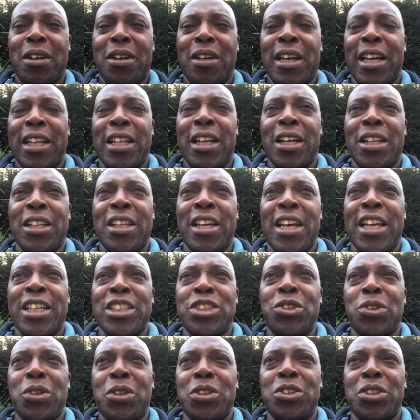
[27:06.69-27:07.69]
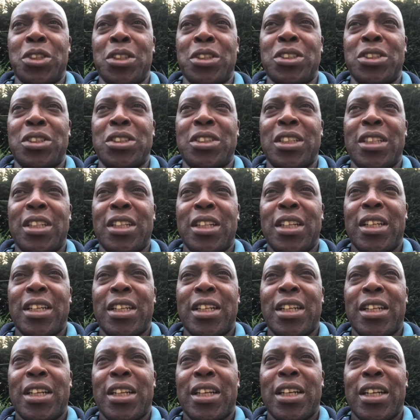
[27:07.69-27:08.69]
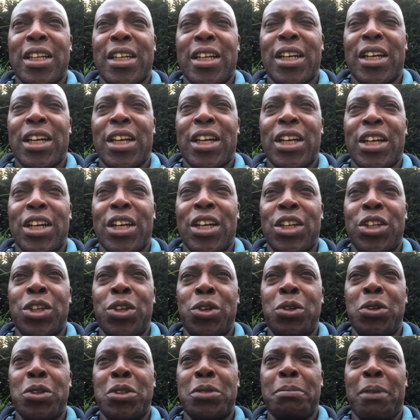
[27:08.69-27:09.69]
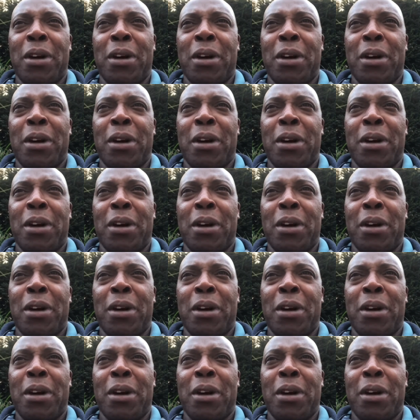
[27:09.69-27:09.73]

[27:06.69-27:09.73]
It's not just used